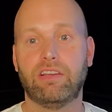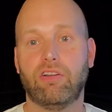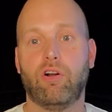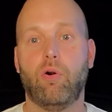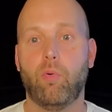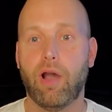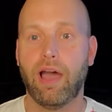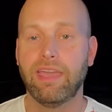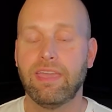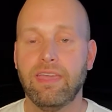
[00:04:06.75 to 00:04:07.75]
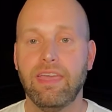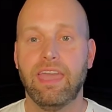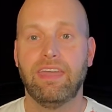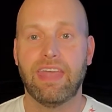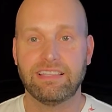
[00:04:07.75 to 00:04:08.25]
to go to Hawaii,
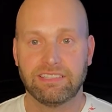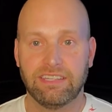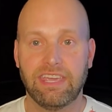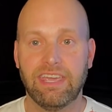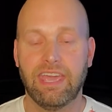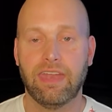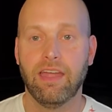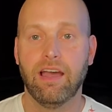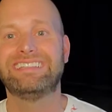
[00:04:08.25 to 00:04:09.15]
and that's going to get hit.